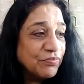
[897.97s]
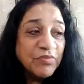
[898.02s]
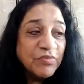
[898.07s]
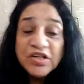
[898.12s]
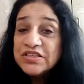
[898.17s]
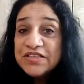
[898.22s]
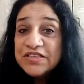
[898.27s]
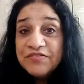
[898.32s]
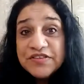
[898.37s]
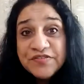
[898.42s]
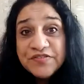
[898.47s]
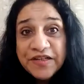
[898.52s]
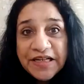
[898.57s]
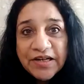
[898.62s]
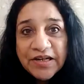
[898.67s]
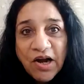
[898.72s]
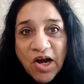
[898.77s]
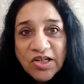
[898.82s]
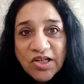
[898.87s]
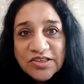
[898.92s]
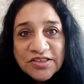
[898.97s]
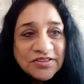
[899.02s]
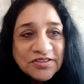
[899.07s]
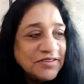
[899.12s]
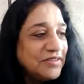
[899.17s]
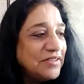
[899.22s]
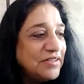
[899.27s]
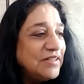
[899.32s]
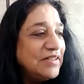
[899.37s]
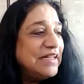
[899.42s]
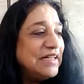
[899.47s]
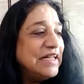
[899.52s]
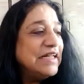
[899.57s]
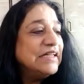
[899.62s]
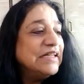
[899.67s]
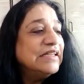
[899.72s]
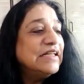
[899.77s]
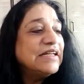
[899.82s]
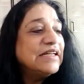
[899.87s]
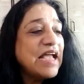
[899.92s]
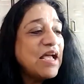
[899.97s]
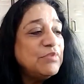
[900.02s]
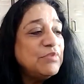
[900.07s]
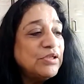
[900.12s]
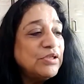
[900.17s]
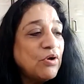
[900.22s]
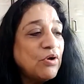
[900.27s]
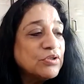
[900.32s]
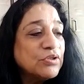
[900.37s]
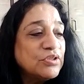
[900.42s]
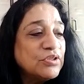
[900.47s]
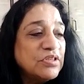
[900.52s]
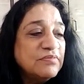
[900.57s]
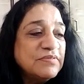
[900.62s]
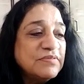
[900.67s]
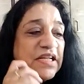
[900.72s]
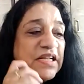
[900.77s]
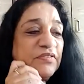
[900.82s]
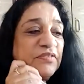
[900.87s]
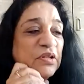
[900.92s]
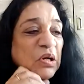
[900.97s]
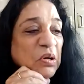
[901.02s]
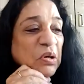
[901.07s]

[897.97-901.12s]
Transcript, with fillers: because he was feeling hot. the camel thought to himself,